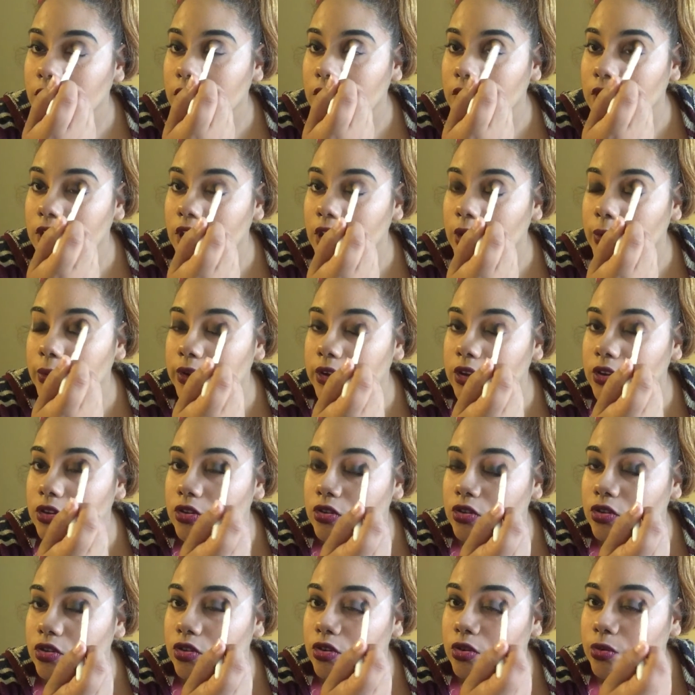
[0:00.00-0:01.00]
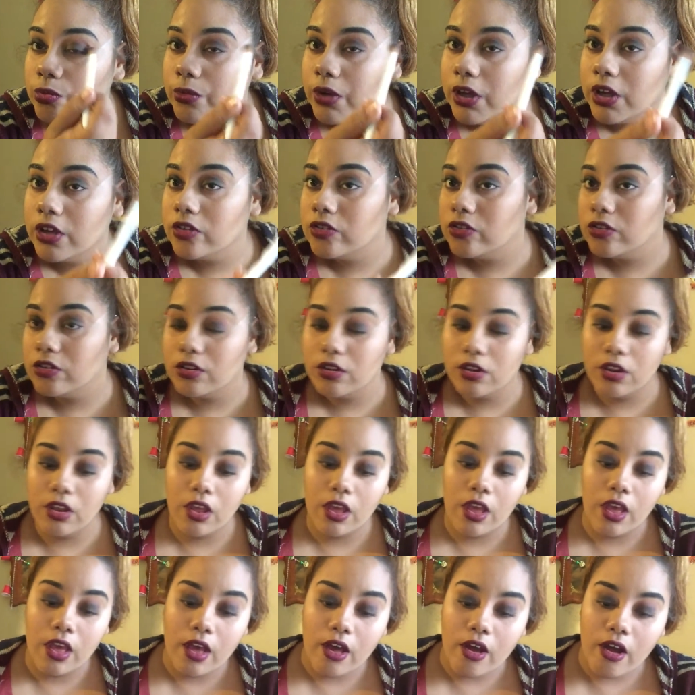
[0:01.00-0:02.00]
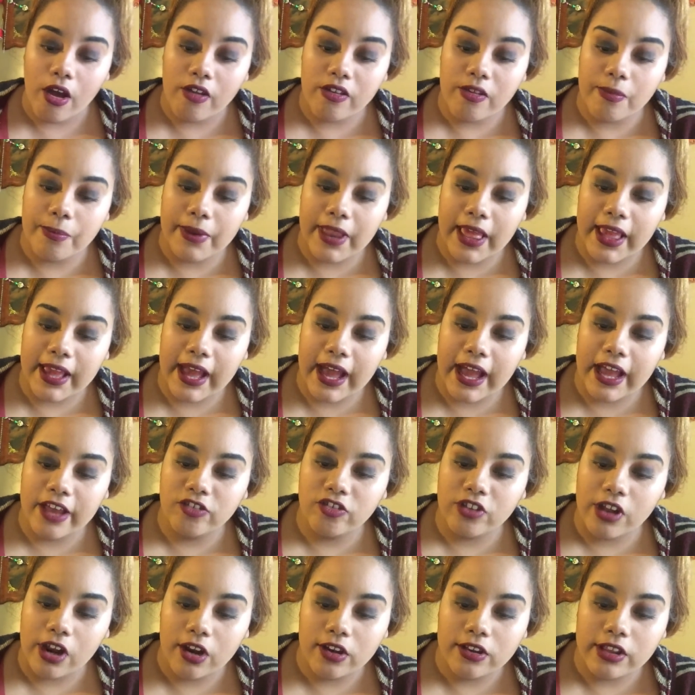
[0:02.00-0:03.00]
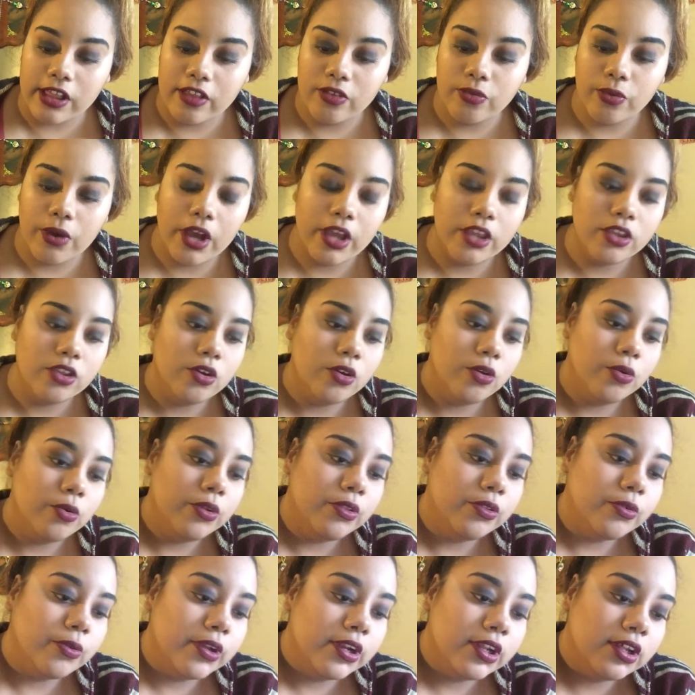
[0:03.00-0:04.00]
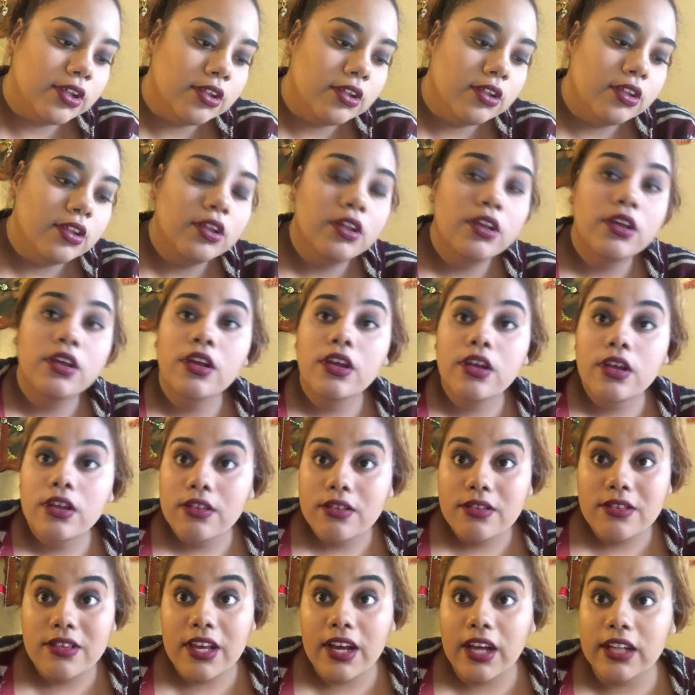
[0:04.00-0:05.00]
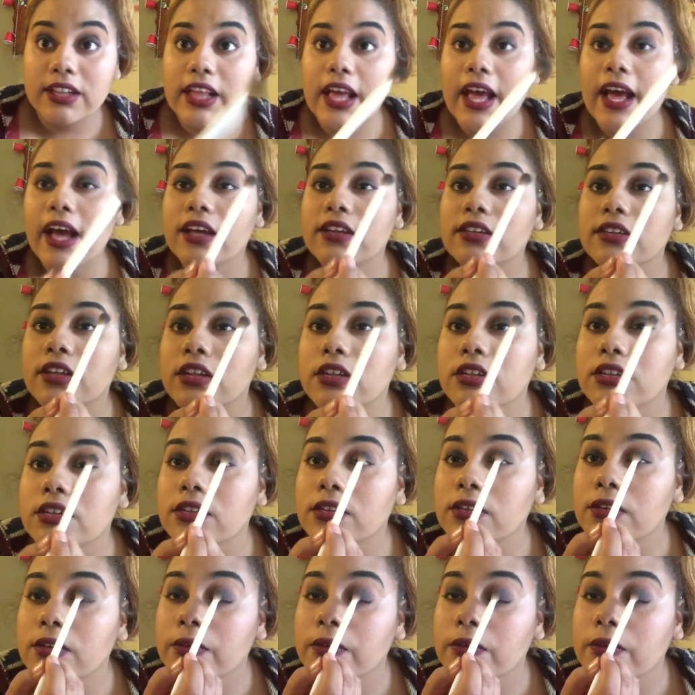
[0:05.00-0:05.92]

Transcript: You don't want to use too much of the black eyeshadow, that's why you always want to take out the excess.